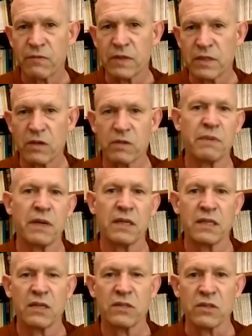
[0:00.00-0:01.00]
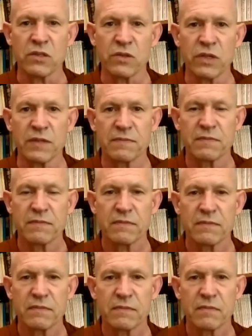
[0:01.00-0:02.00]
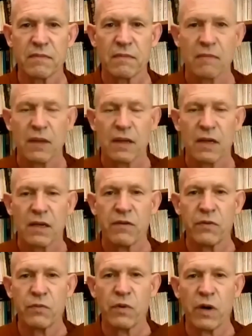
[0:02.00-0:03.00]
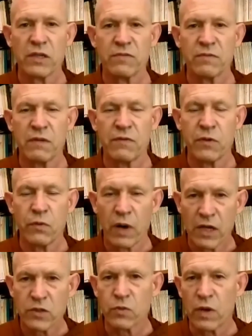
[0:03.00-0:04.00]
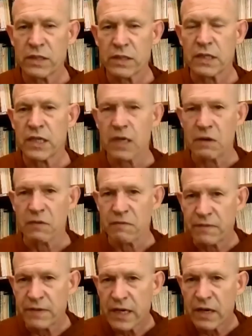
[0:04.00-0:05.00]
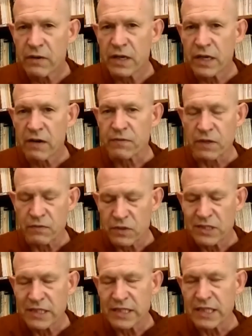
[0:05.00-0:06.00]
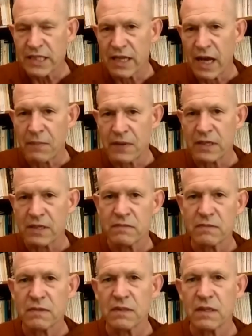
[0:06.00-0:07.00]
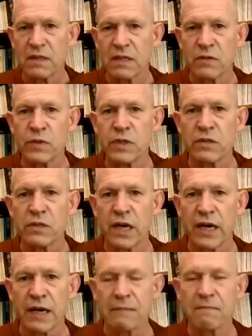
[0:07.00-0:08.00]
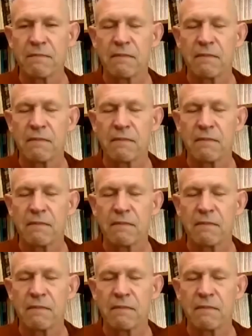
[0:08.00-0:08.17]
if we don't pay attention to it. If you watch wanting come up very carefully, if you see it happening in real time,